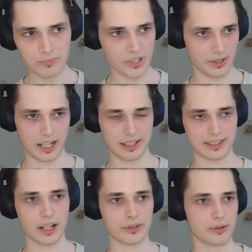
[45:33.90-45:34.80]
So you get
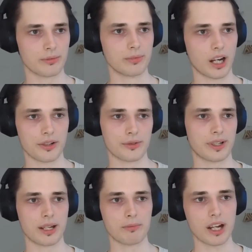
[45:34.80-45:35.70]
that down to
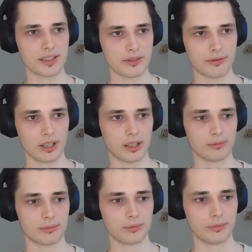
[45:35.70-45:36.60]
128 bytes
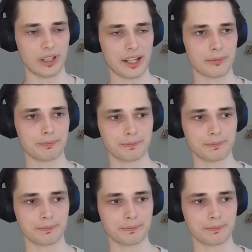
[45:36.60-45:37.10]
flat.